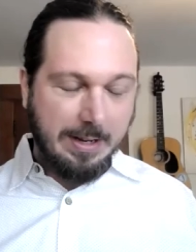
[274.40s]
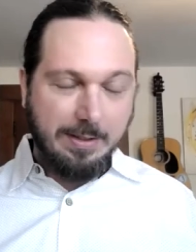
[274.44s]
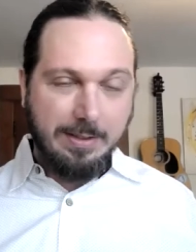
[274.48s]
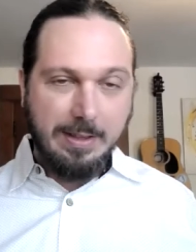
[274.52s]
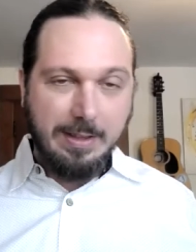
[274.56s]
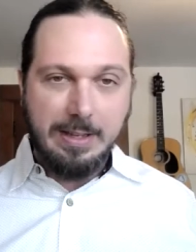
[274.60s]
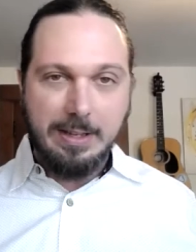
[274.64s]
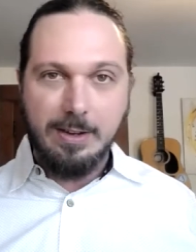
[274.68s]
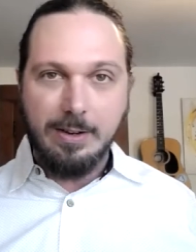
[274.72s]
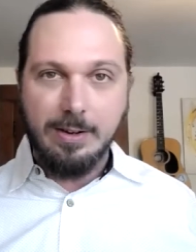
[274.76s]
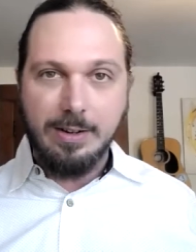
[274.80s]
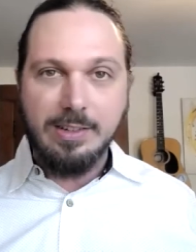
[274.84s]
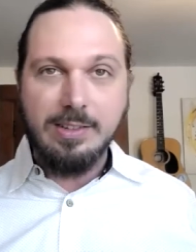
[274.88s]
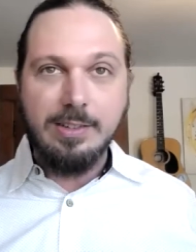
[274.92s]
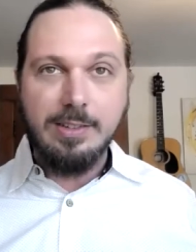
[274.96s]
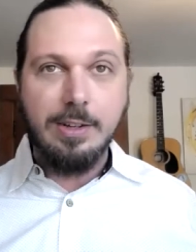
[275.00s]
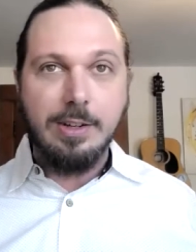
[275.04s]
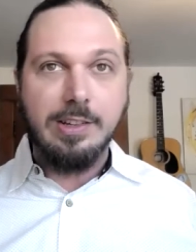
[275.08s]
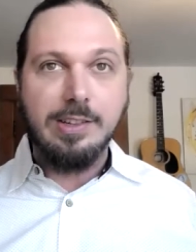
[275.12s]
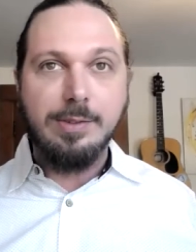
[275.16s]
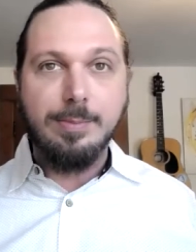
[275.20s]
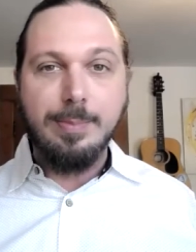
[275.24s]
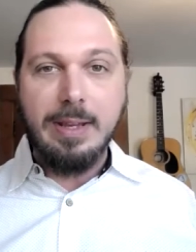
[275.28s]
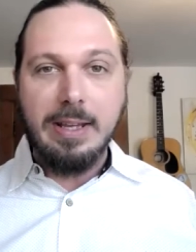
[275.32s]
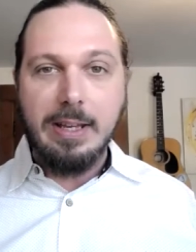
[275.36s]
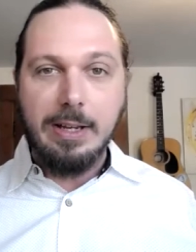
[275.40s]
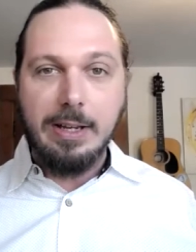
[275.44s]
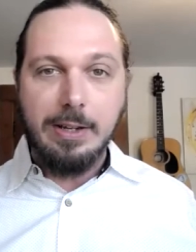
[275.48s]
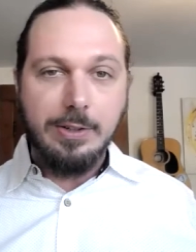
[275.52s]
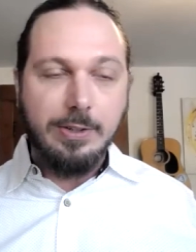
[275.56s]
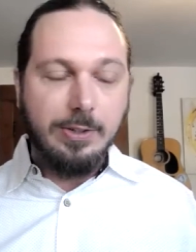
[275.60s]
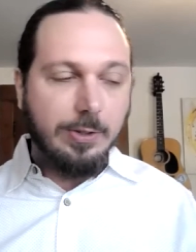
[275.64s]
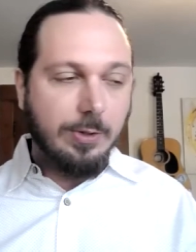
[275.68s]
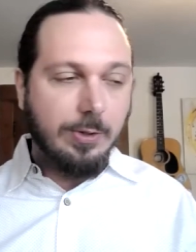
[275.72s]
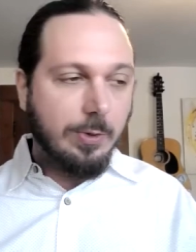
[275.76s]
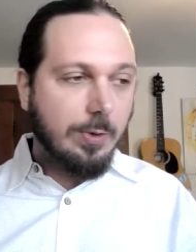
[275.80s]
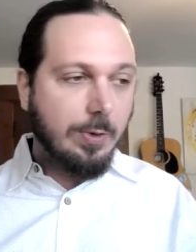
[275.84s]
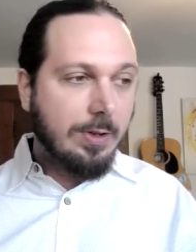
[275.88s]
And I think you're
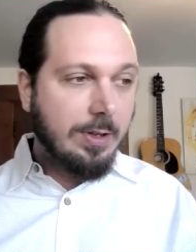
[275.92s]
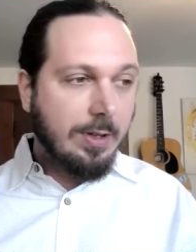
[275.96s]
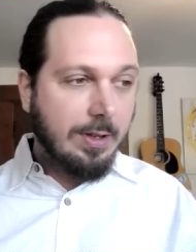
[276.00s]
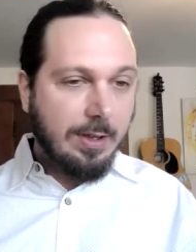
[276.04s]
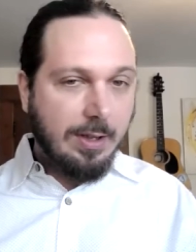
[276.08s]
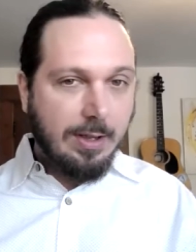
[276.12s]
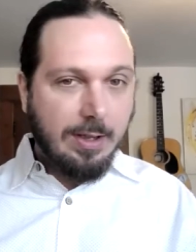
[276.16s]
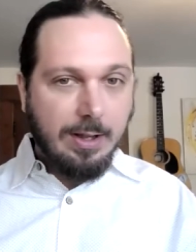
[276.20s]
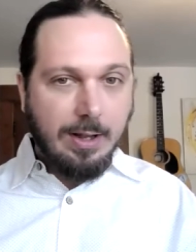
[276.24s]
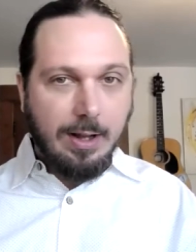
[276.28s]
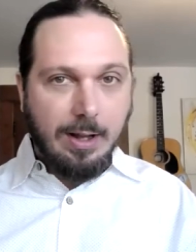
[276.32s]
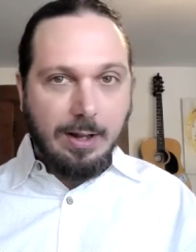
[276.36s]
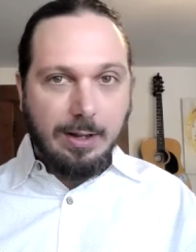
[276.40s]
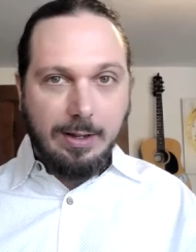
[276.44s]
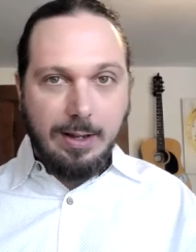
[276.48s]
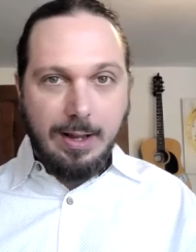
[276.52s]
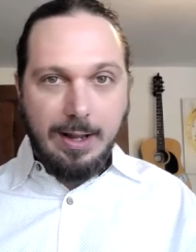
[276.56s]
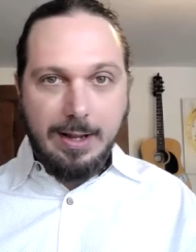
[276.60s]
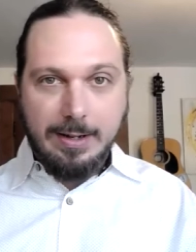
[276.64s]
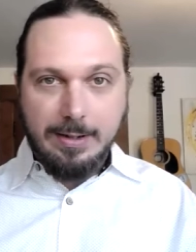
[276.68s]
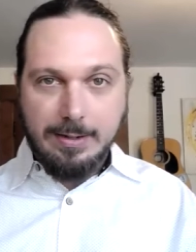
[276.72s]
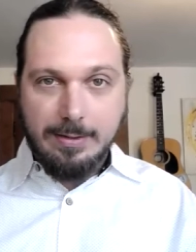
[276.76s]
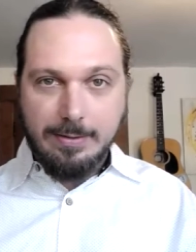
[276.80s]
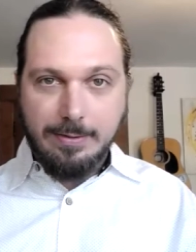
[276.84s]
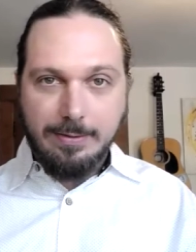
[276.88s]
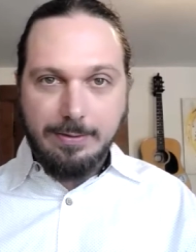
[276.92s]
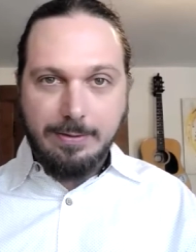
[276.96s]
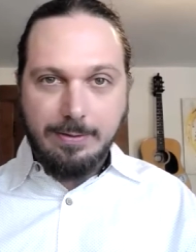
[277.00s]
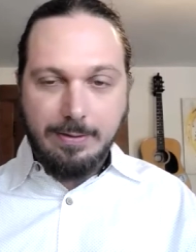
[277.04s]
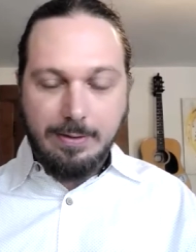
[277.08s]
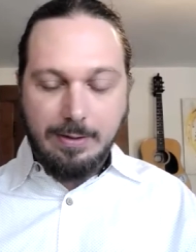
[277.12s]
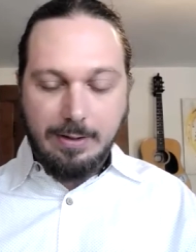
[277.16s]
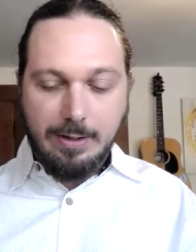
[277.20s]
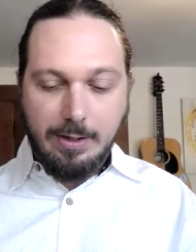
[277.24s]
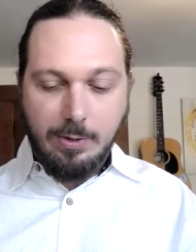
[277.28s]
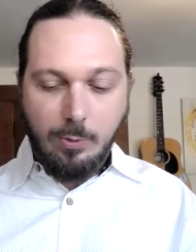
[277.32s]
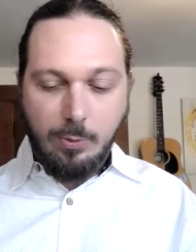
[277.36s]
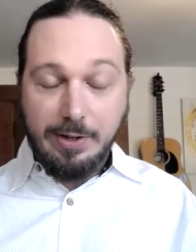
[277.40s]
speaking to a lot of
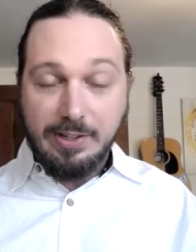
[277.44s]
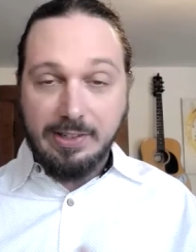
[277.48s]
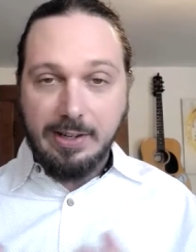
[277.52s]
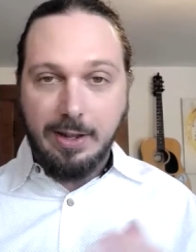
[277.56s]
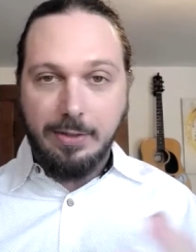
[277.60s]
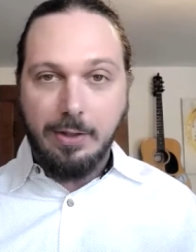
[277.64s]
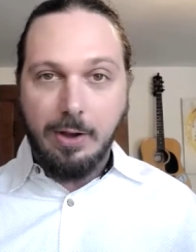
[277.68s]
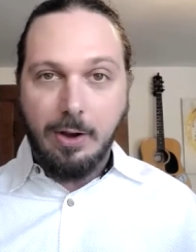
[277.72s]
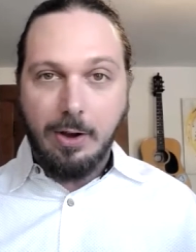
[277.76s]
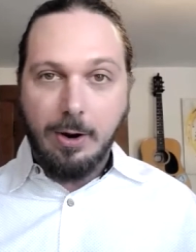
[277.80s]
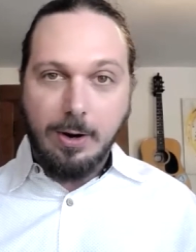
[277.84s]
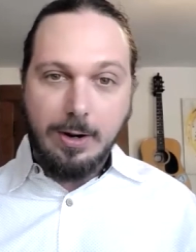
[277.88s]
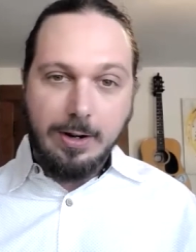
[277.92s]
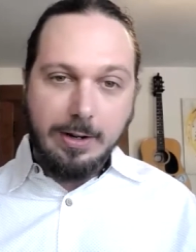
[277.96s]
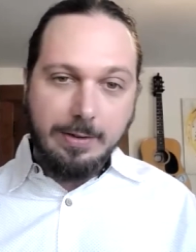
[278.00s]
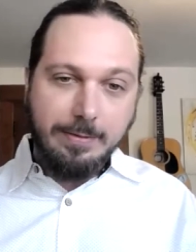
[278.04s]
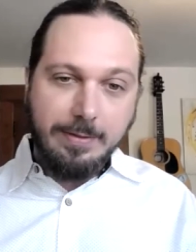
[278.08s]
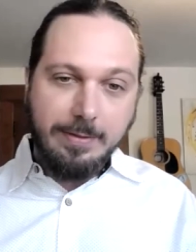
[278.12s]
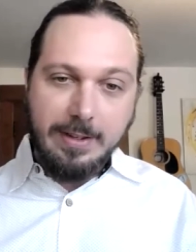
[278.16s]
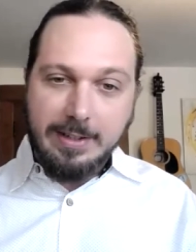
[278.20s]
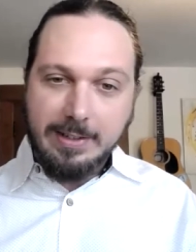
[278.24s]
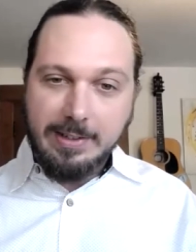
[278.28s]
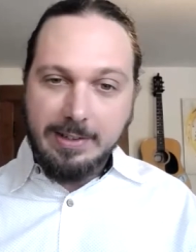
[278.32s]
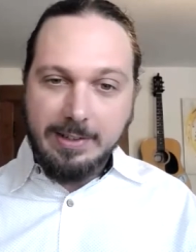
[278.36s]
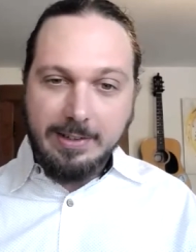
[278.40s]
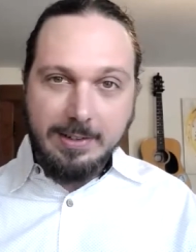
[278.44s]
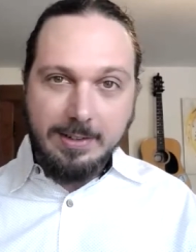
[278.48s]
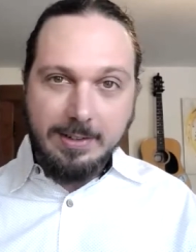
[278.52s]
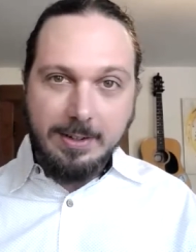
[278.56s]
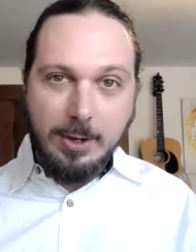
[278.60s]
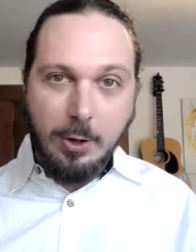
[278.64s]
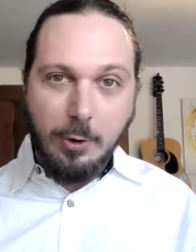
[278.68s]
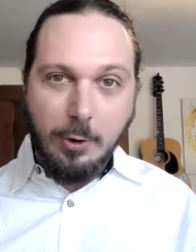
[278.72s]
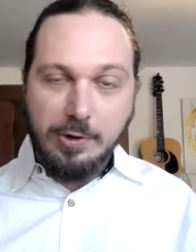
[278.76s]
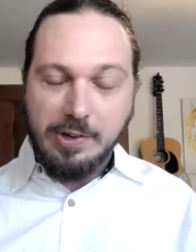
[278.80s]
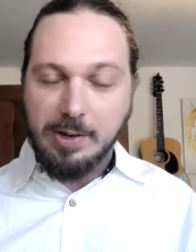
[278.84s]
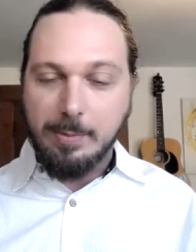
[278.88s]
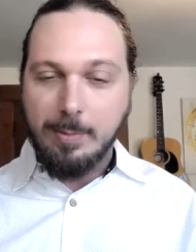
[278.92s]
what's at the heart of this
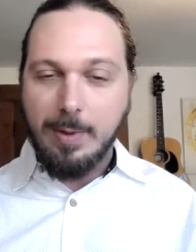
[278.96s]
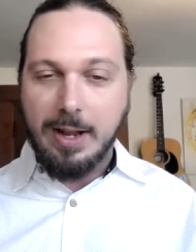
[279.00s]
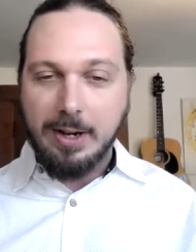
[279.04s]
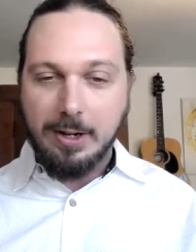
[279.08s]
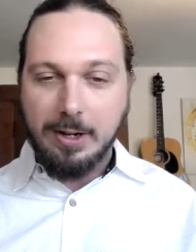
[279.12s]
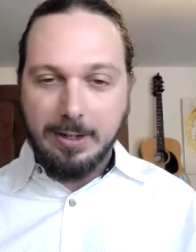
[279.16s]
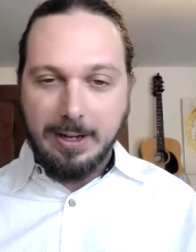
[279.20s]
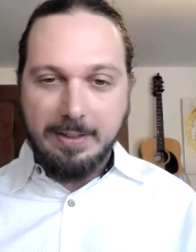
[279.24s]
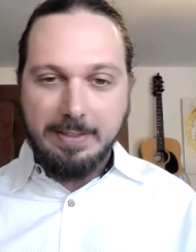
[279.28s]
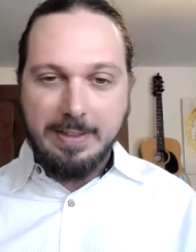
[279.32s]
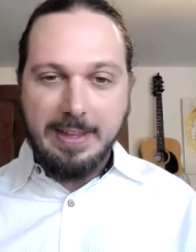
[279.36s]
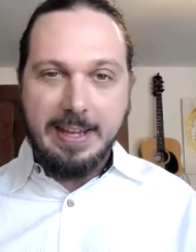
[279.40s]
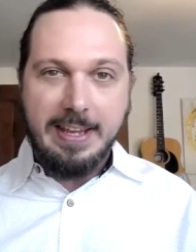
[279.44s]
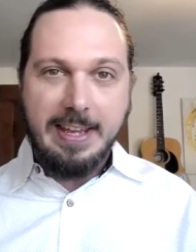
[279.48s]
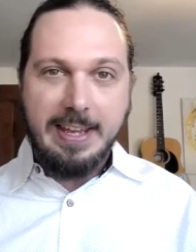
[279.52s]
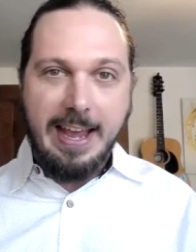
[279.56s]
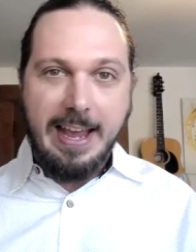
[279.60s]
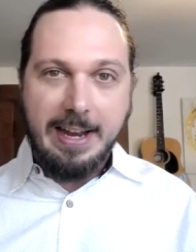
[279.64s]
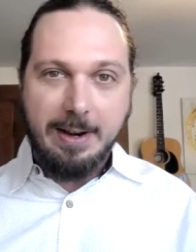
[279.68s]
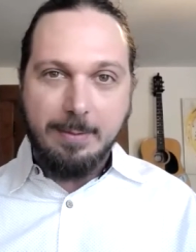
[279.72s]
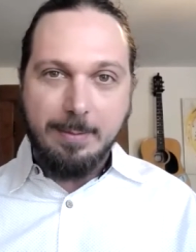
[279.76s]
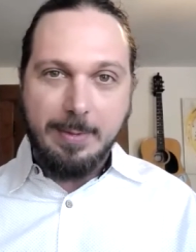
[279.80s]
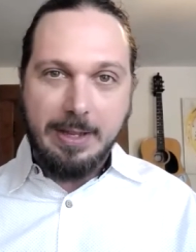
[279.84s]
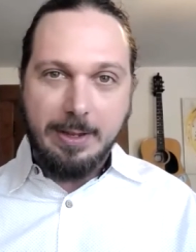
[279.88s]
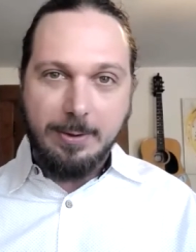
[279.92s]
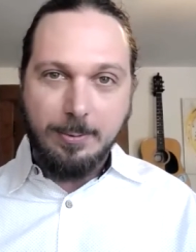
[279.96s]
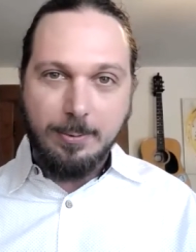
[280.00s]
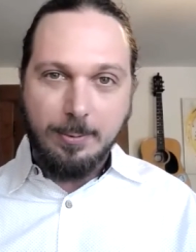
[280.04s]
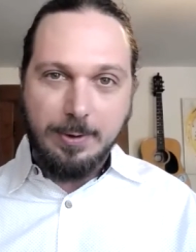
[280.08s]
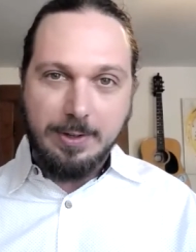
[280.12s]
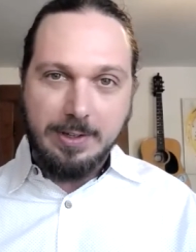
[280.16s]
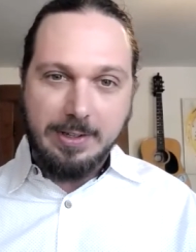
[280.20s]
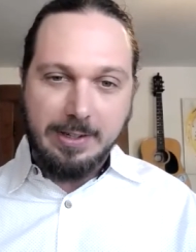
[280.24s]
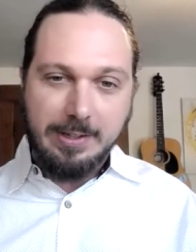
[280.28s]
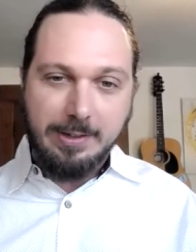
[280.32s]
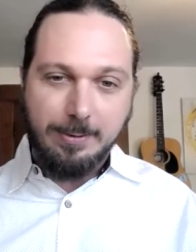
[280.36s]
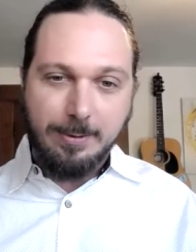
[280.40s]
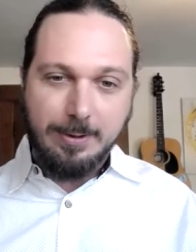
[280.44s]
coaching model at the Academy,
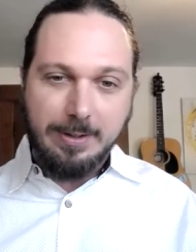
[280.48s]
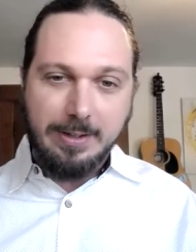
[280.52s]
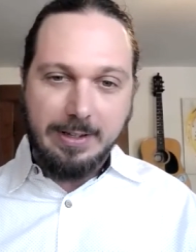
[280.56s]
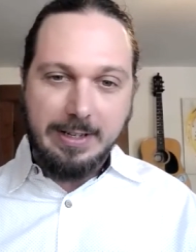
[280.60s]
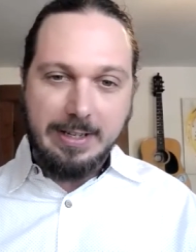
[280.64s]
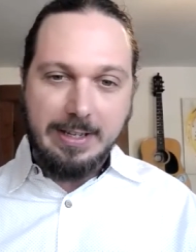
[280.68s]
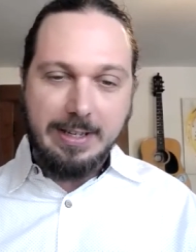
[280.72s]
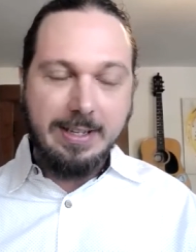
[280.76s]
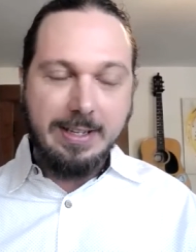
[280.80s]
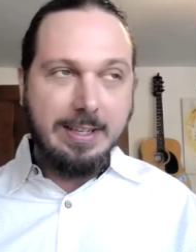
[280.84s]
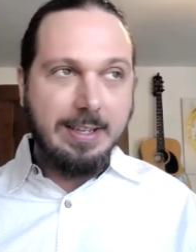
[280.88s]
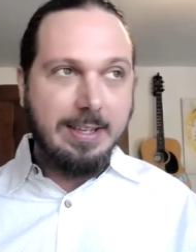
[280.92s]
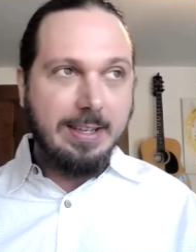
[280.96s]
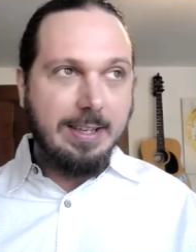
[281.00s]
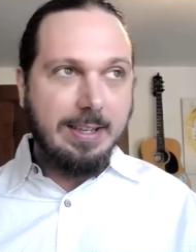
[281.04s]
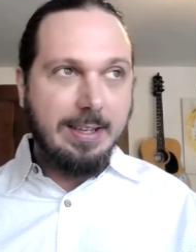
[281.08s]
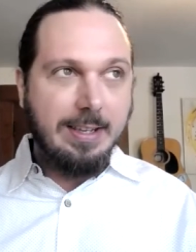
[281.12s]
which is really